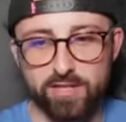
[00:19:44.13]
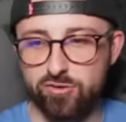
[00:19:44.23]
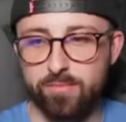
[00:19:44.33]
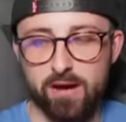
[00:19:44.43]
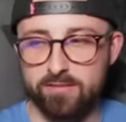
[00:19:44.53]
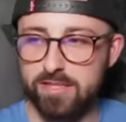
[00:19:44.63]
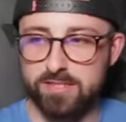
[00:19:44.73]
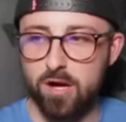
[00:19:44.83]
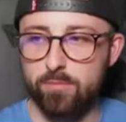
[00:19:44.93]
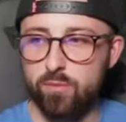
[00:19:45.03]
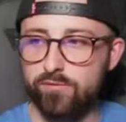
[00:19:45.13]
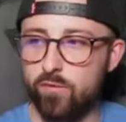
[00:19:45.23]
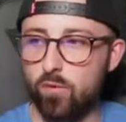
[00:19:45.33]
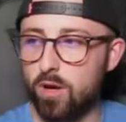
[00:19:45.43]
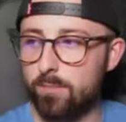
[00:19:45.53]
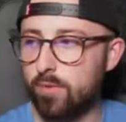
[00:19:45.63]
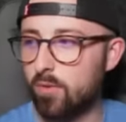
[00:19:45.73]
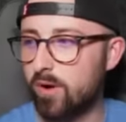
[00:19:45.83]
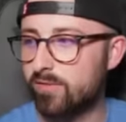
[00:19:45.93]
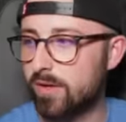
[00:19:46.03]
in Trippier as an example for
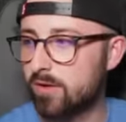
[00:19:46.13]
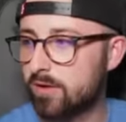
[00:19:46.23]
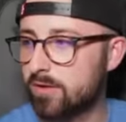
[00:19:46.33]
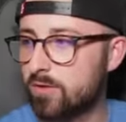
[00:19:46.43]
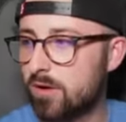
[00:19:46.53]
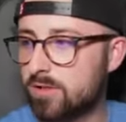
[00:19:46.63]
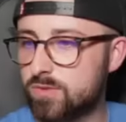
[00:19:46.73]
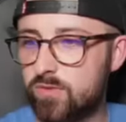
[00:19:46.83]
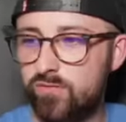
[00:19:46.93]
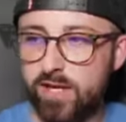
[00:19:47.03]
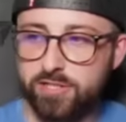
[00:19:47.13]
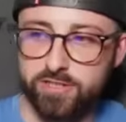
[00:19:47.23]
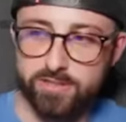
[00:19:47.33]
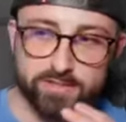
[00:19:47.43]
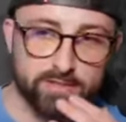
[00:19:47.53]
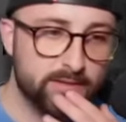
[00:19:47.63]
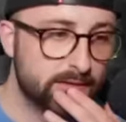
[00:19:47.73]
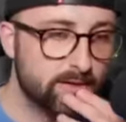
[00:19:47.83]
Laporte. If we look at Newcastle's fixtures,